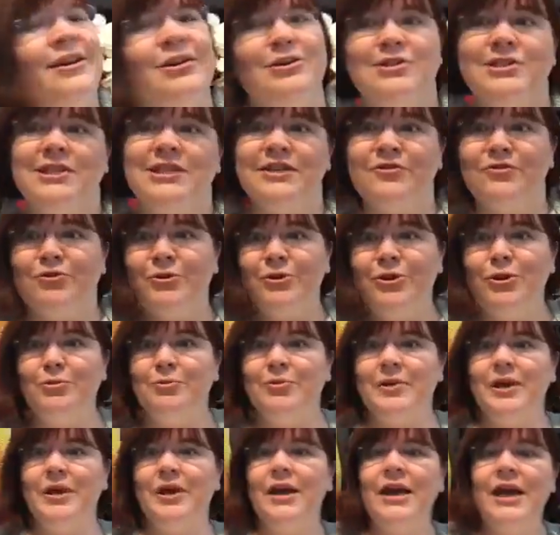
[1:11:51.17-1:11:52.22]
There's a different loom
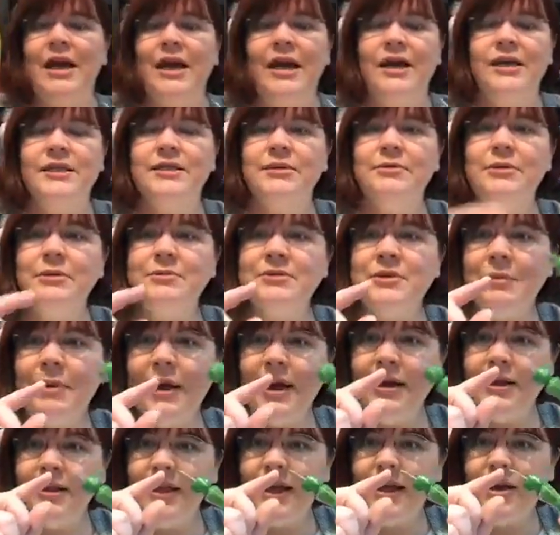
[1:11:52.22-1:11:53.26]
pick. Sometimes I
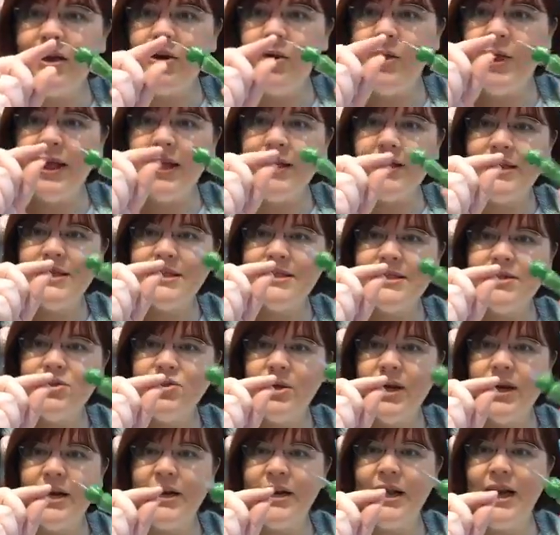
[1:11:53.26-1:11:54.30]
might like go like this and
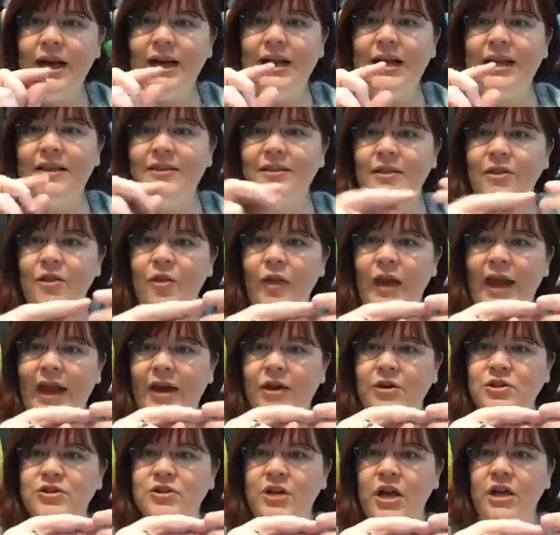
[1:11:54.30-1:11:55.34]
trying to kind of get the little
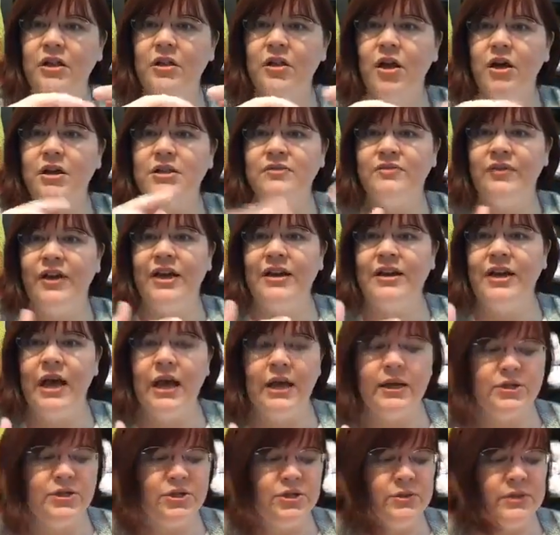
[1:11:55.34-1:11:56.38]
hairs unlocked if I had to
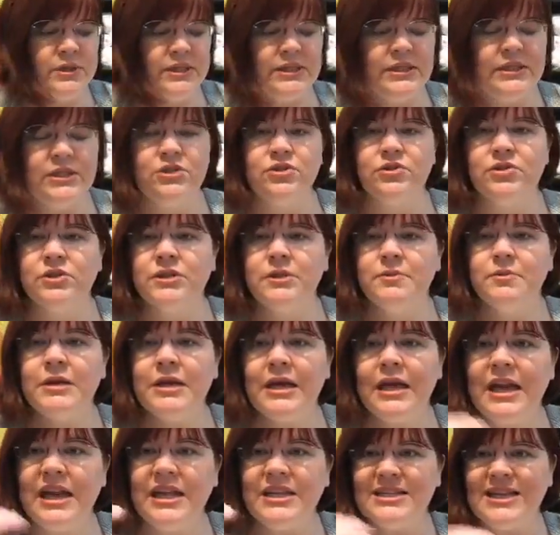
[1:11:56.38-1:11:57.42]
undo a stitch or something
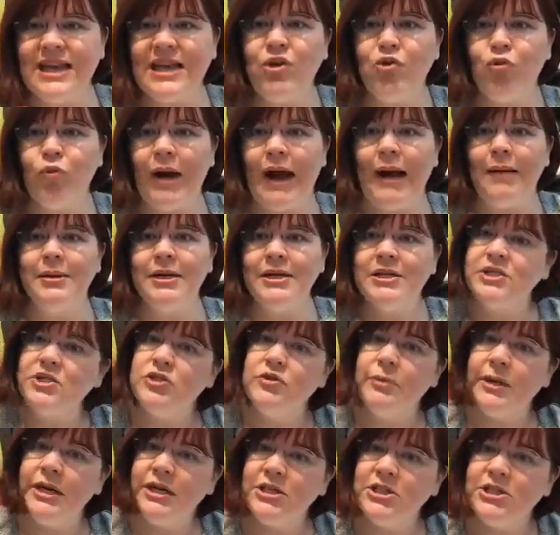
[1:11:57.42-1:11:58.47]
and it's like grabbing too
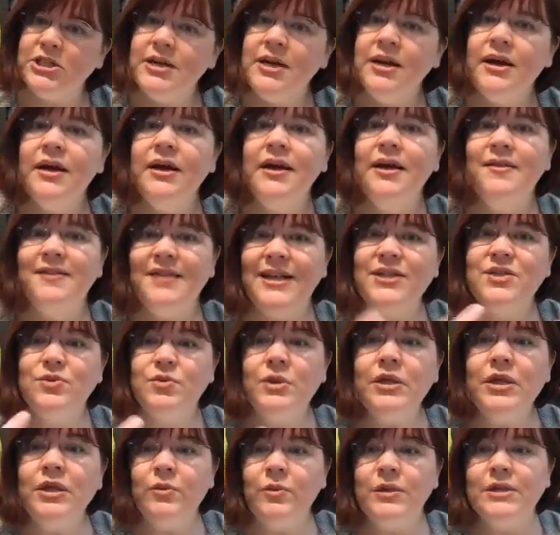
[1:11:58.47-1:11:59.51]
much. That's
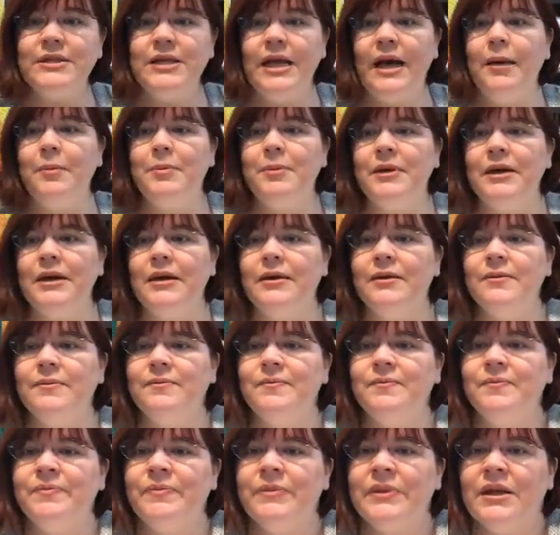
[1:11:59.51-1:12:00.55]
really what's happening.
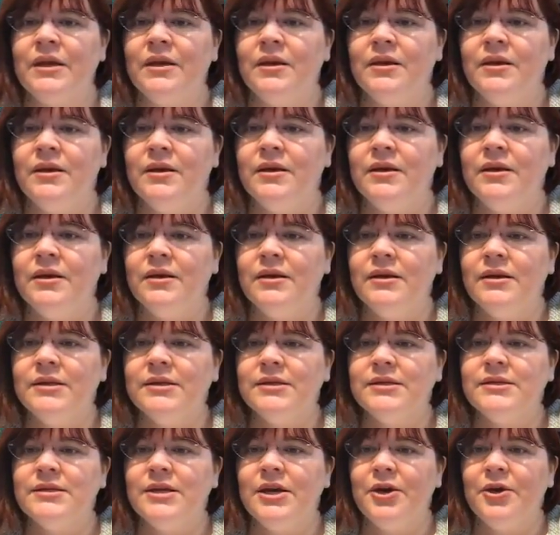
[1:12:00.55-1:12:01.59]

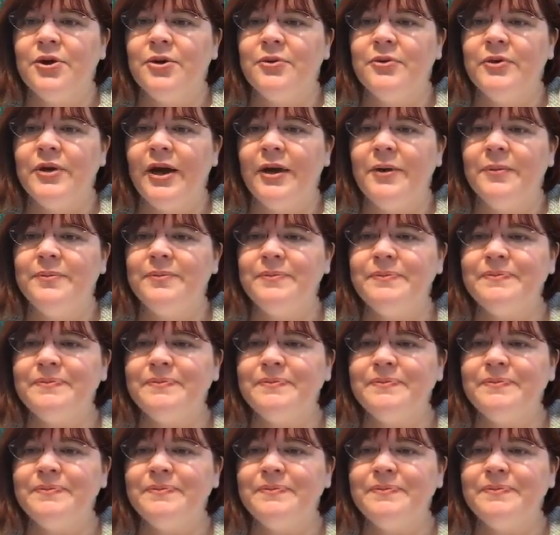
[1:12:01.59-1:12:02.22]
So yeah.